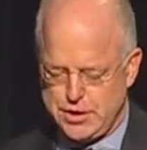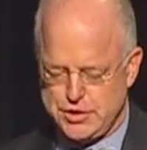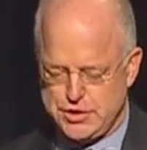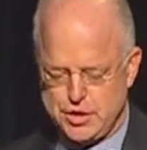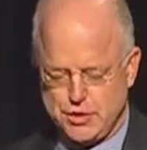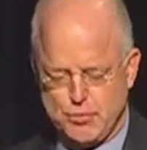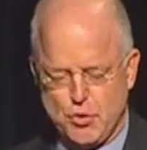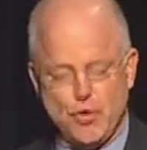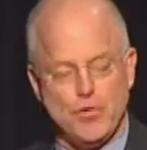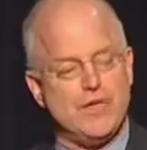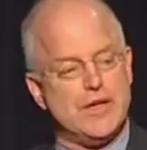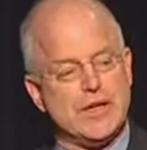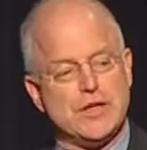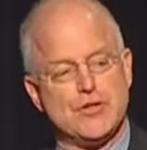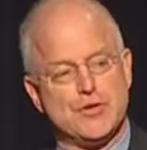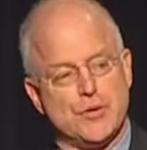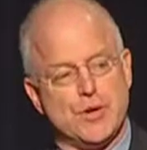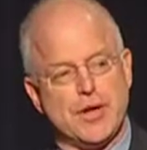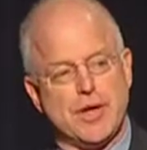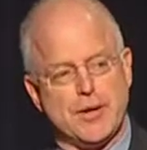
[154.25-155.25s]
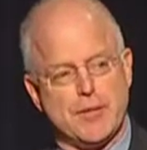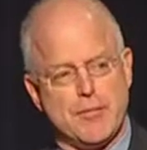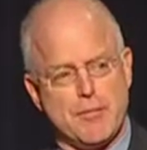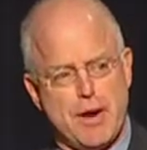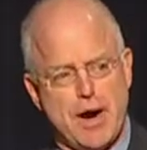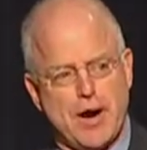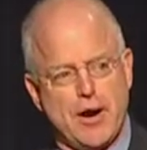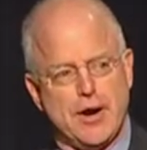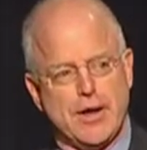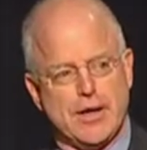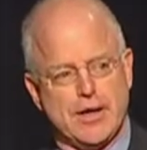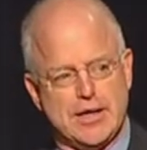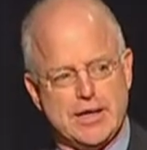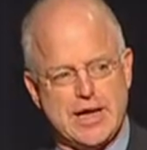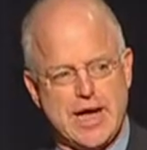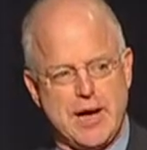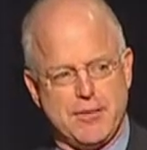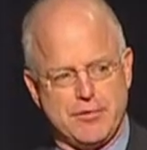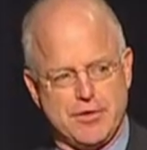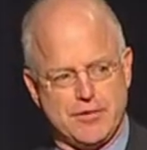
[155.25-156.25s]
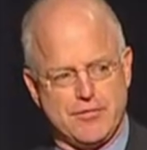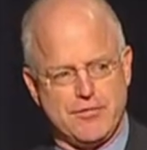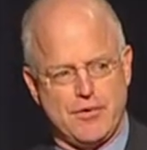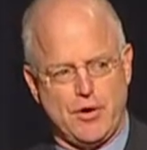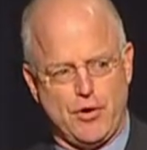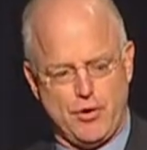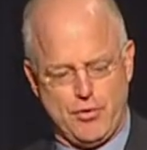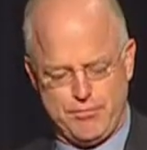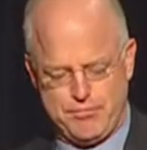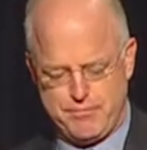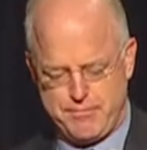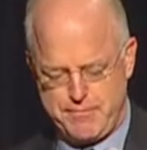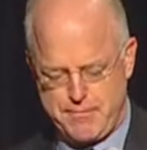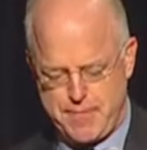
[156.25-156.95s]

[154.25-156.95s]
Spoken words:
to move into an Amara adoptive home.